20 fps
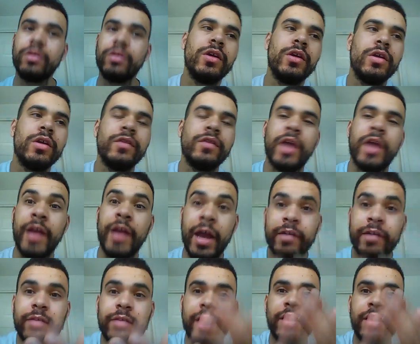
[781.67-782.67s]

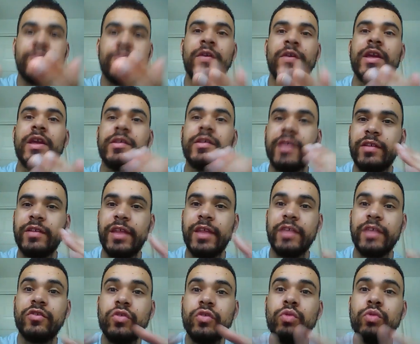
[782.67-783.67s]
And the thing is, there's
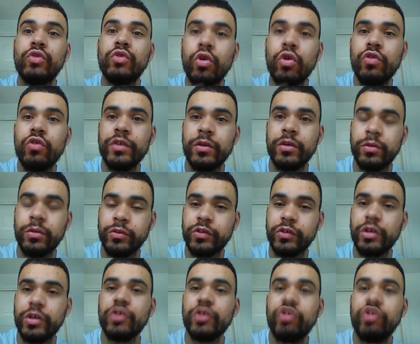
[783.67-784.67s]
tutorials
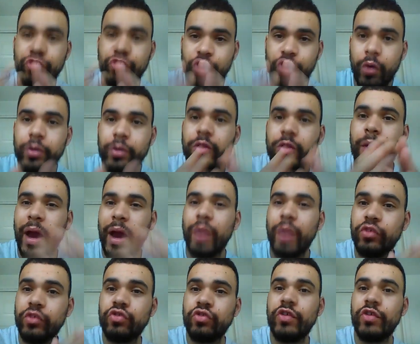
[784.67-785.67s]
showing you how to
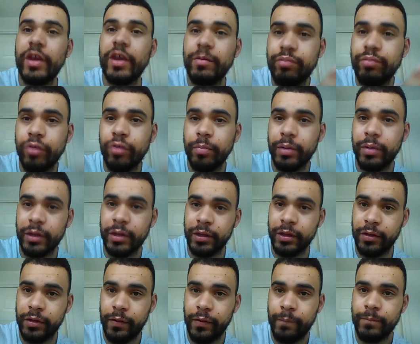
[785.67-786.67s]
trade properly.
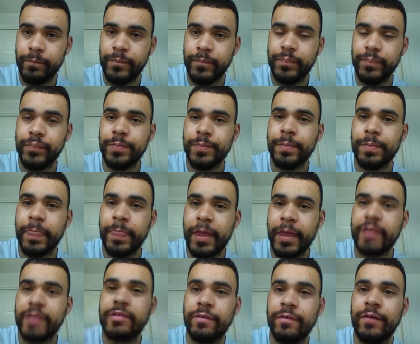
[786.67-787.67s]
That's the
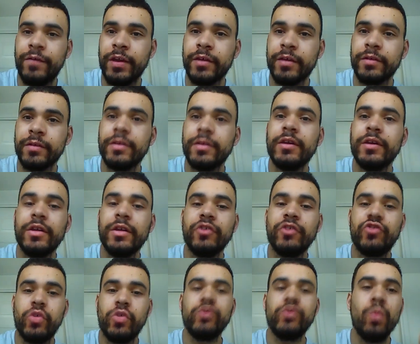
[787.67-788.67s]
thing, showing
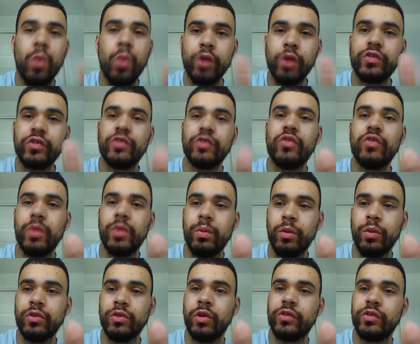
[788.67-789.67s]
you what to do and what
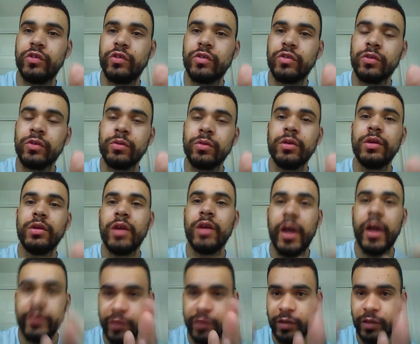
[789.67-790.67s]
not to do. I
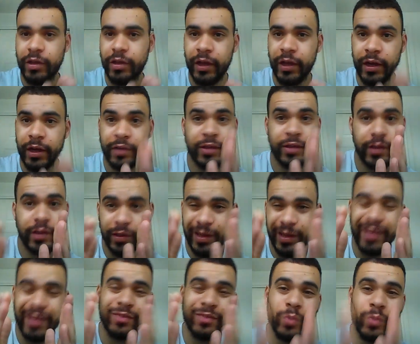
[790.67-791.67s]
said this as
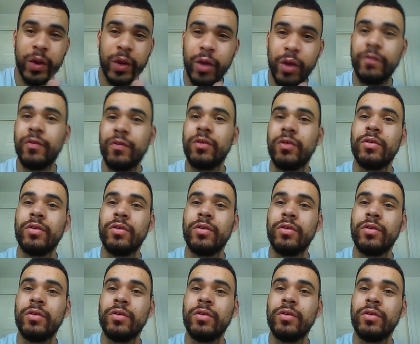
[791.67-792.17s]
well before.